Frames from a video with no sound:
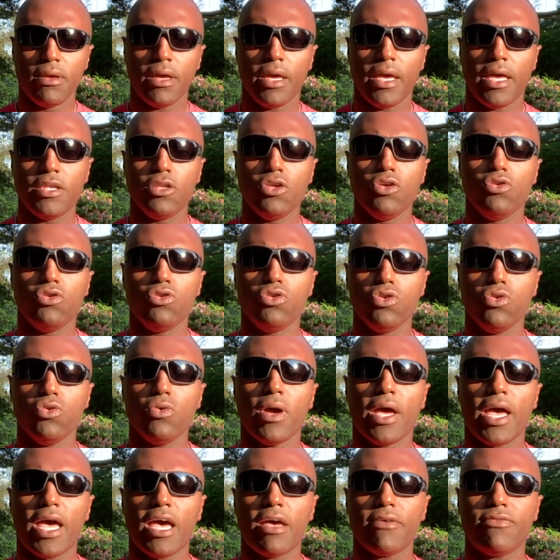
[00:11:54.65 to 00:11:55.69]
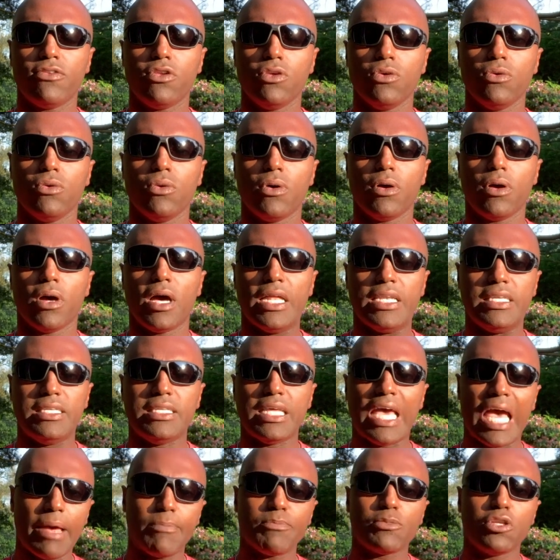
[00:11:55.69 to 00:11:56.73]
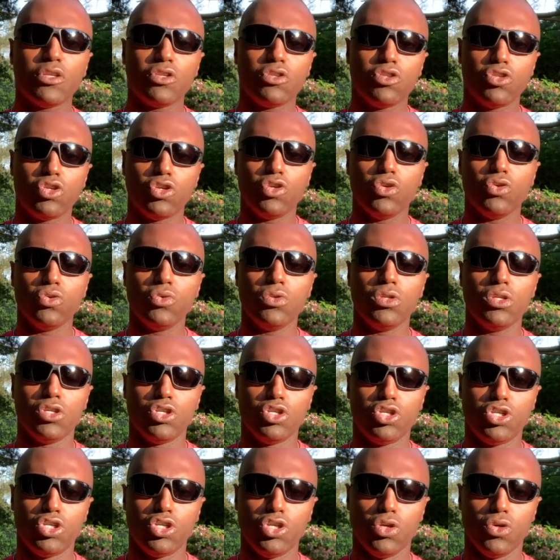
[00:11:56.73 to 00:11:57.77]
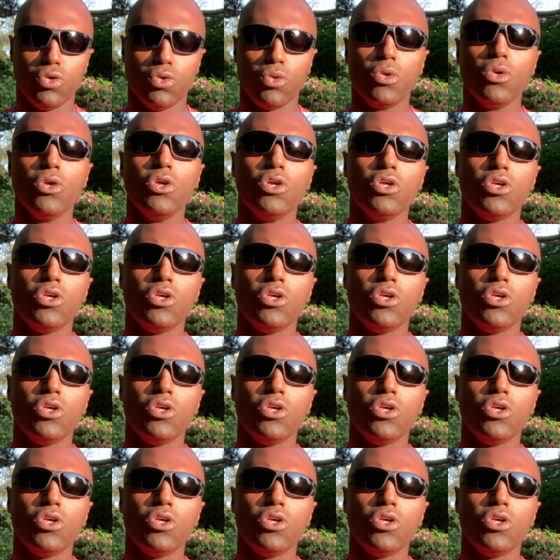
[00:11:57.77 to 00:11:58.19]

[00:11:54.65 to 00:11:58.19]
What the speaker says: and you do have to adapt to the shoe.